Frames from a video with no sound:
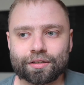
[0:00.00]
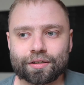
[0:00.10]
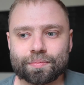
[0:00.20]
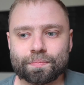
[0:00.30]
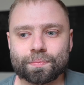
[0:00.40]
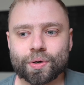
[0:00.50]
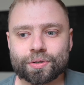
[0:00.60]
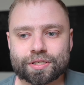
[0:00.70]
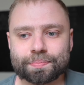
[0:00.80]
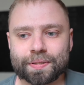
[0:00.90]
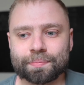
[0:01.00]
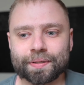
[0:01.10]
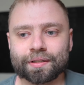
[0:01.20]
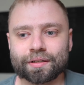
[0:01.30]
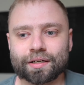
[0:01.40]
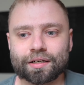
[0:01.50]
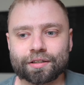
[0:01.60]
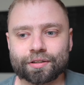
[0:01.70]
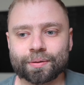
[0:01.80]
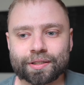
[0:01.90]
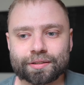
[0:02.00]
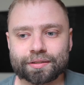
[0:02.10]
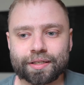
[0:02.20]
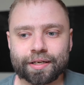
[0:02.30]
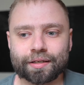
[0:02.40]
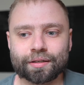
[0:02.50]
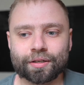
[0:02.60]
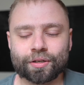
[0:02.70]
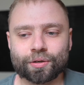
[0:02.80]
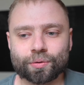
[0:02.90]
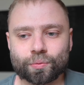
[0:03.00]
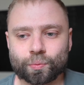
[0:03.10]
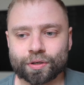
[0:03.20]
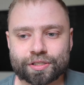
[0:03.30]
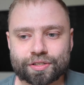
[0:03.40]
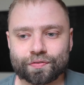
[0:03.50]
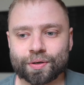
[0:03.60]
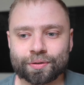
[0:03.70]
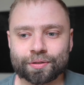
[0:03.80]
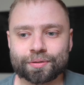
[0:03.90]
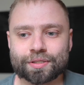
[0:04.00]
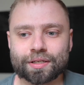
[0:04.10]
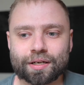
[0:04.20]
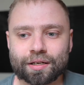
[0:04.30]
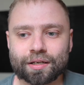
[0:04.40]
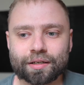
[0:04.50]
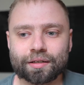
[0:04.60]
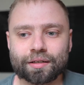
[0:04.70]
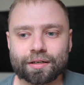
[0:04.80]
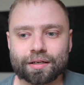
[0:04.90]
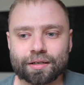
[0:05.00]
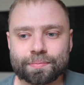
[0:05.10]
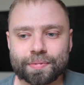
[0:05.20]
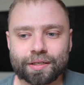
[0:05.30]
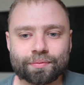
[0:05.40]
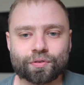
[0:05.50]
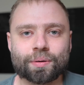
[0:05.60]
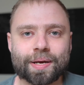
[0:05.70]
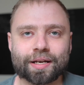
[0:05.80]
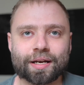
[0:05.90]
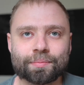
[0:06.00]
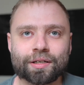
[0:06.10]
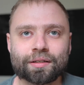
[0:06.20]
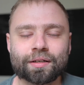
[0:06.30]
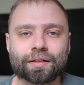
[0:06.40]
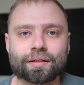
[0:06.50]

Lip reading: most people are going to take worst photos on a medium format camera